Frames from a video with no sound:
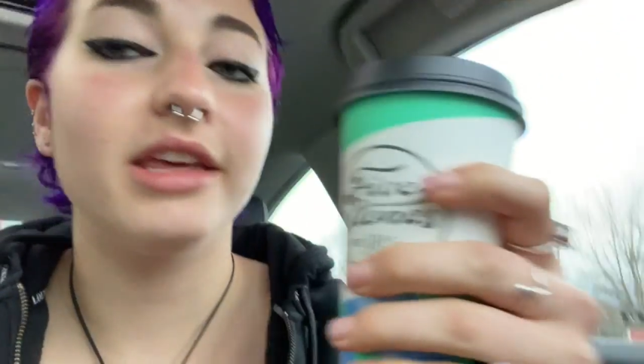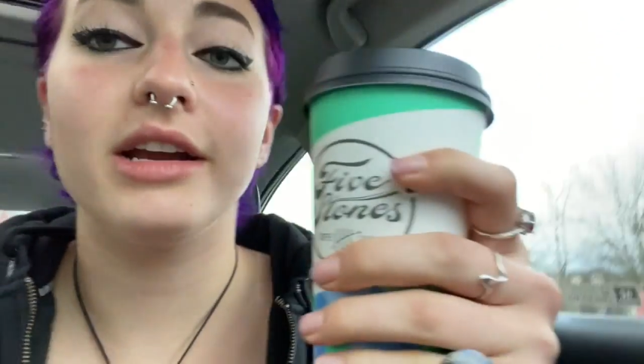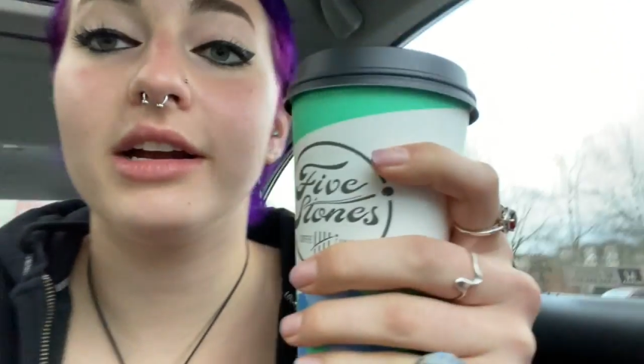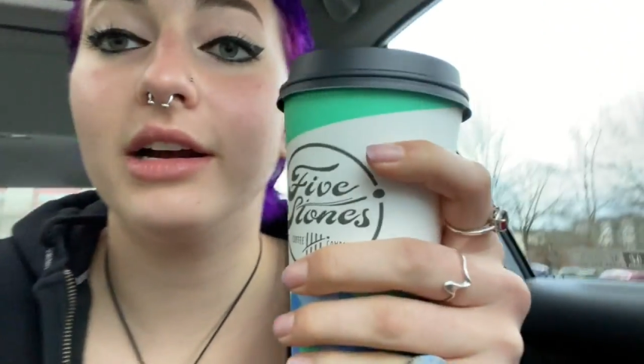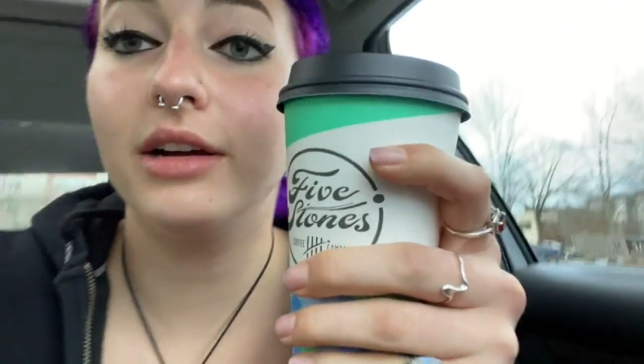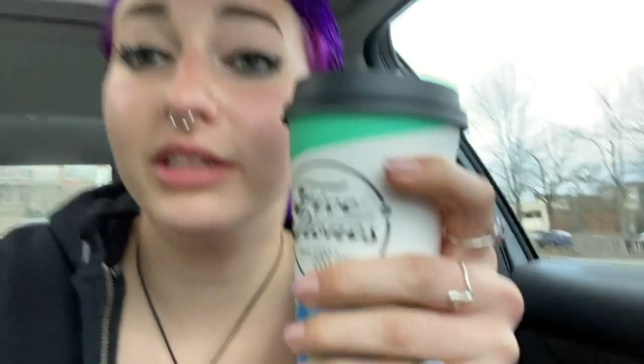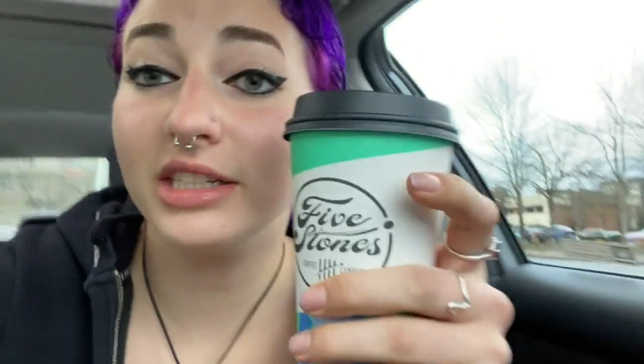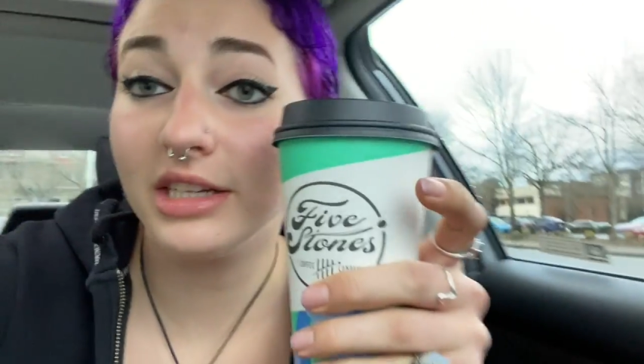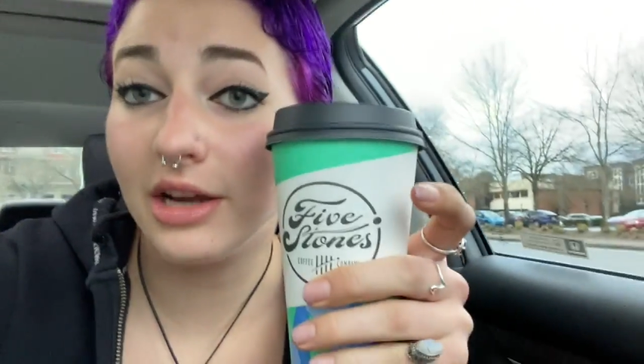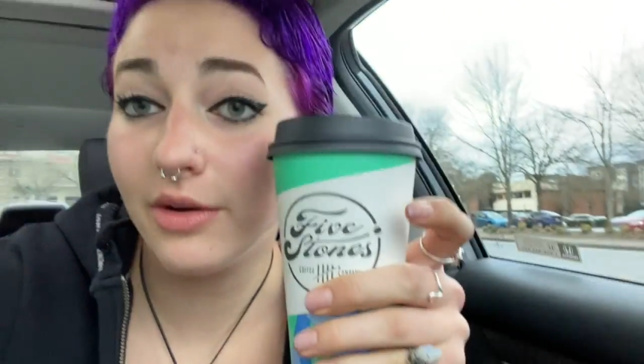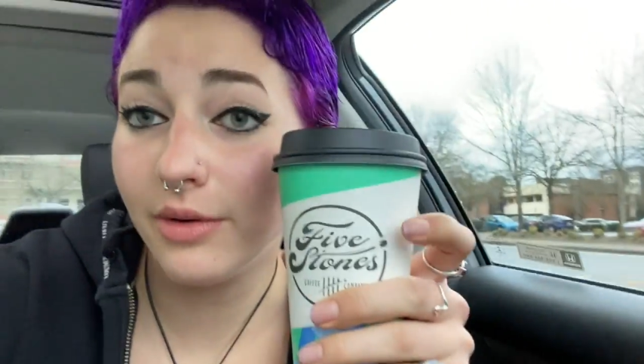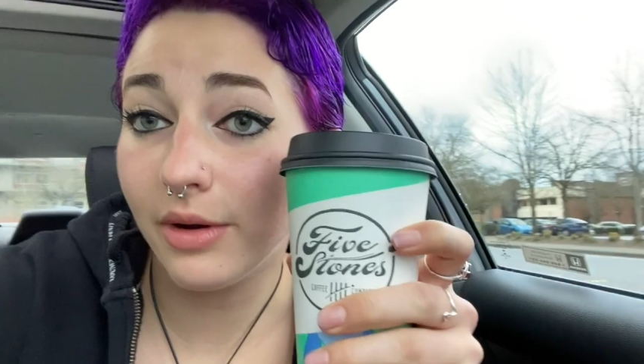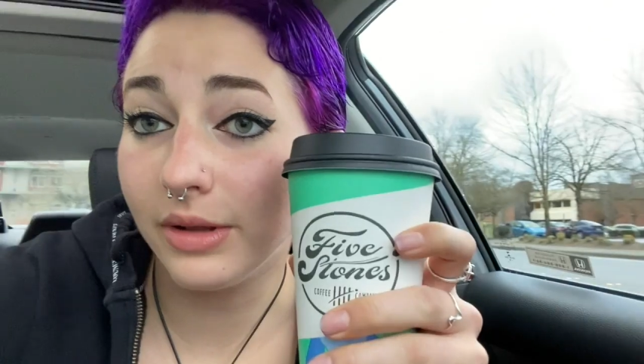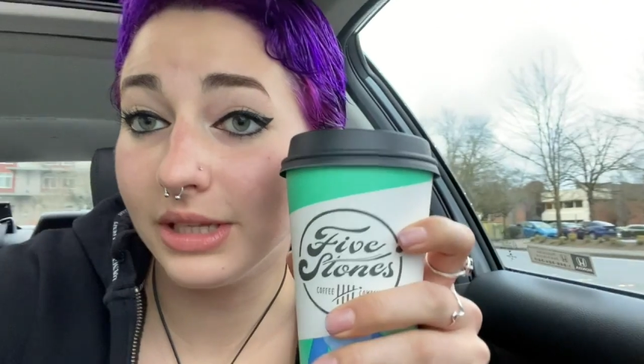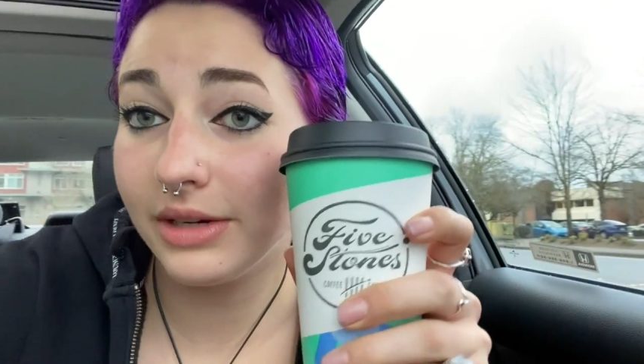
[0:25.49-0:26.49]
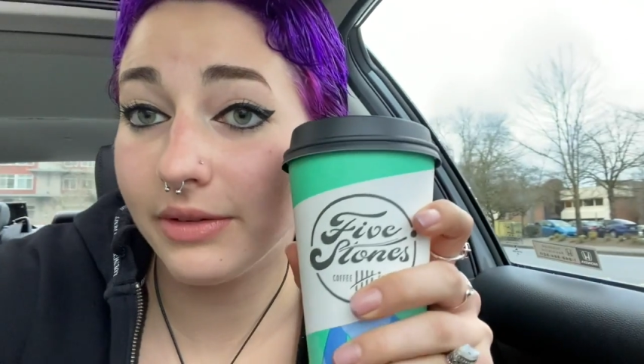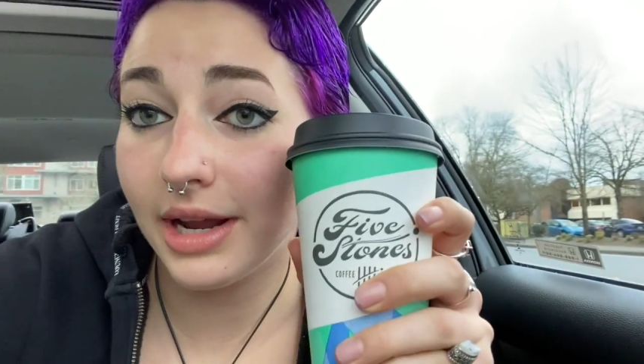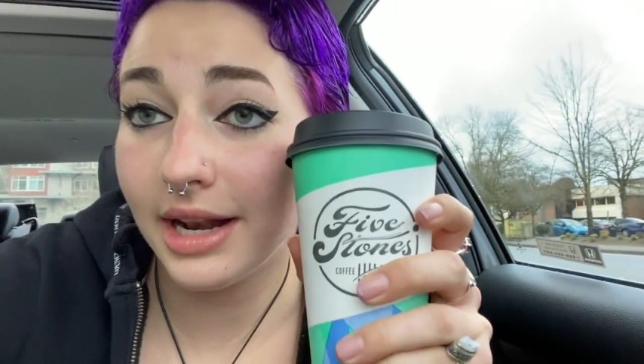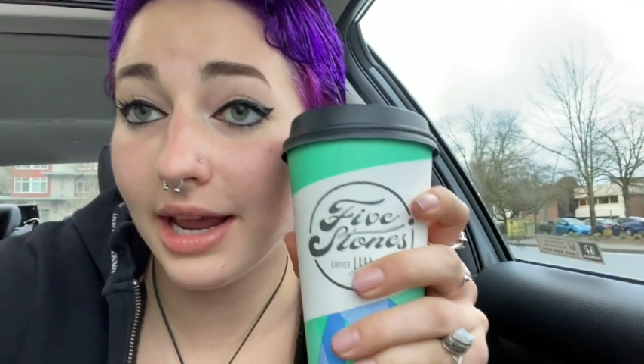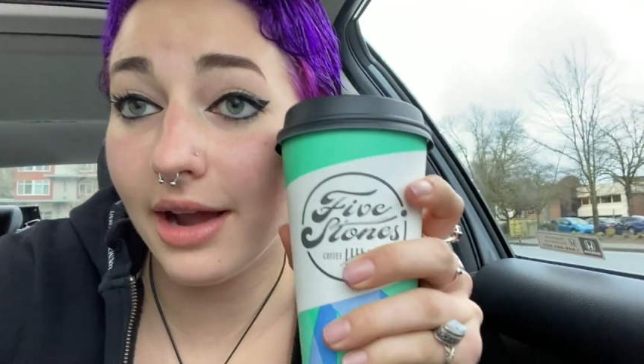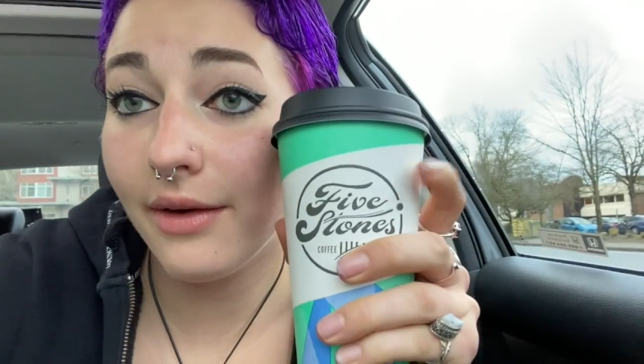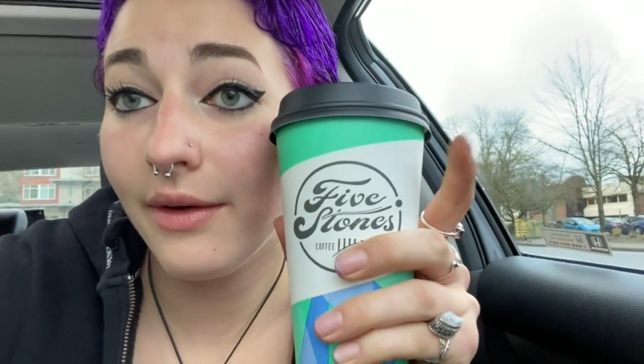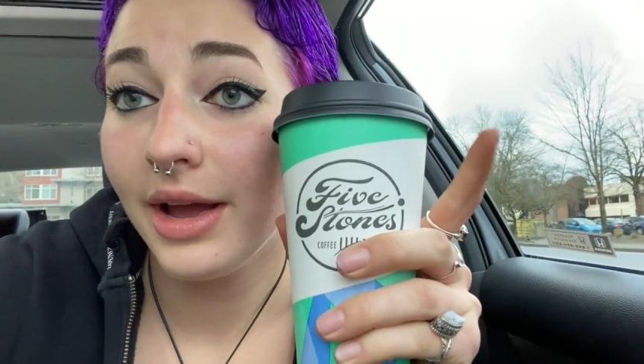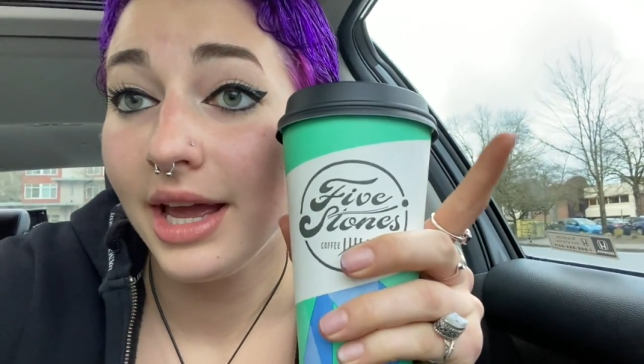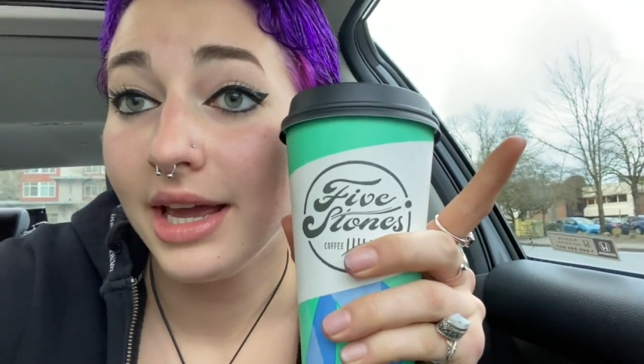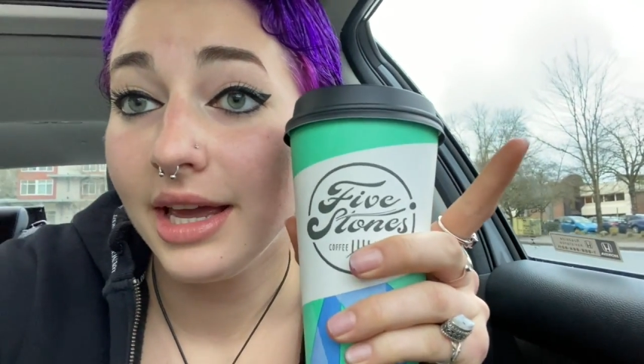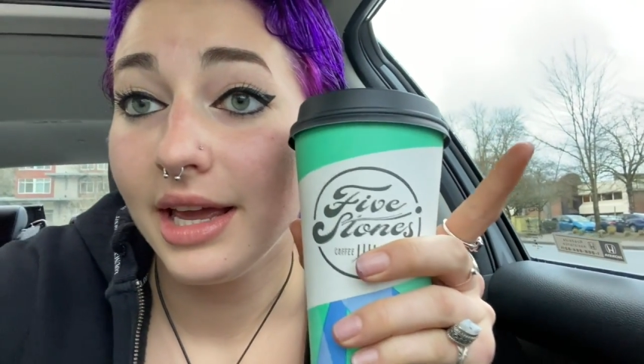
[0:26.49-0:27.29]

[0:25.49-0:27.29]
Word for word: they're to go only right now